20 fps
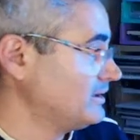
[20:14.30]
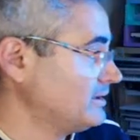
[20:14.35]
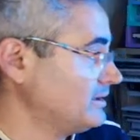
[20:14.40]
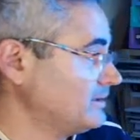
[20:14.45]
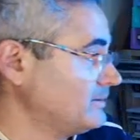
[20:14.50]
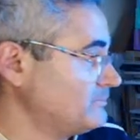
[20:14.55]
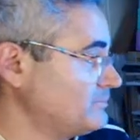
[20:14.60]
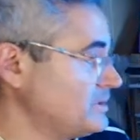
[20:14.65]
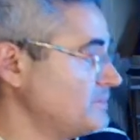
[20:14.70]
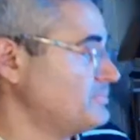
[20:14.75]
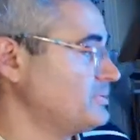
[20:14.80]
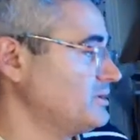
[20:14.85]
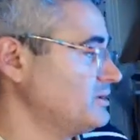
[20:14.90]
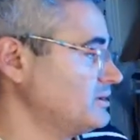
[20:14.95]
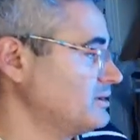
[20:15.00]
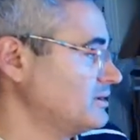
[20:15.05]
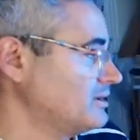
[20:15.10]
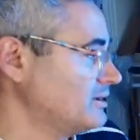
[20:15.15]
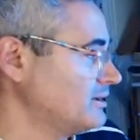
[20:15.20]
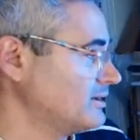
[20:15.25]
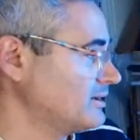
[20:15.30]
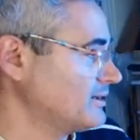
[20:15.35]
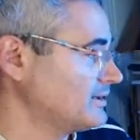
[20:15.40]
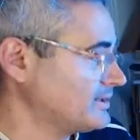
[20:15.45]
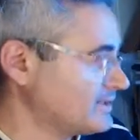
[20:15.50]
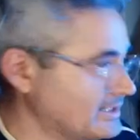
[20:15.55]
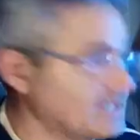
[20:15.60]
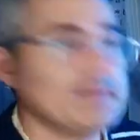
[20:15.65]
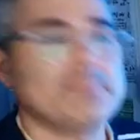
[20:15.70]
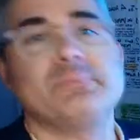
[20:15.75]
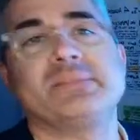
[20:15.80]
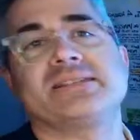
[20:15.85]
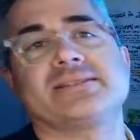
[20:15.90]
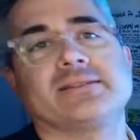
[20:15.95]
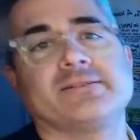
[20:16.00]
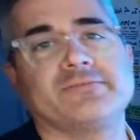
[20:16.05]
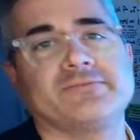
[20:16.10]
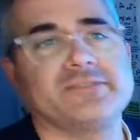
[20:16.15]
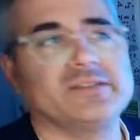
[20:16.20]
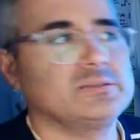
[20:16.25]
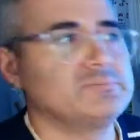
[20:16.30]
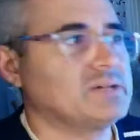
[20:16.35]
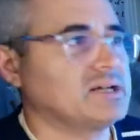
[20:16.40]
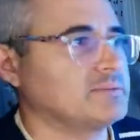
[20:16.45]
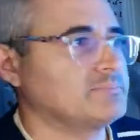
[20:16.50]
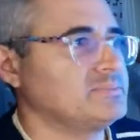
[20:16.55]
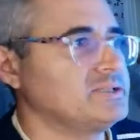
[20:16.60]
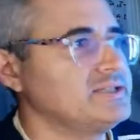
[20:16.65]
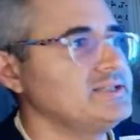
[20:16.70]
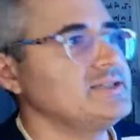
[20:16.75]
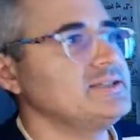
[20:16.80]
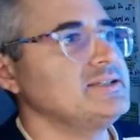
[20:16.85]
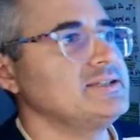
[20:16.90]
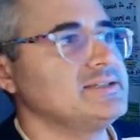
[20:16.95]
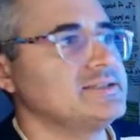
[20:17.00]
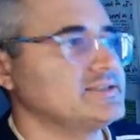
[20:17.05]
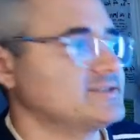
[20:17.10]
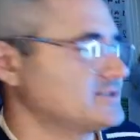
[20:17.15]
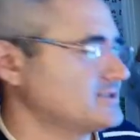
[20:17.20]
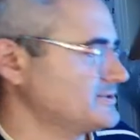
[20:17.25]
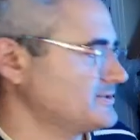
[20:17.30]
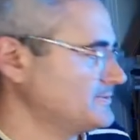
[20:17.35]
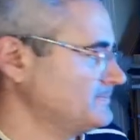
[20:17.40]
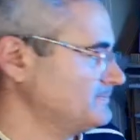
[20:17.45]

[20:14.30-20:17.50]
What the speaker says: People, give me some feedback, please.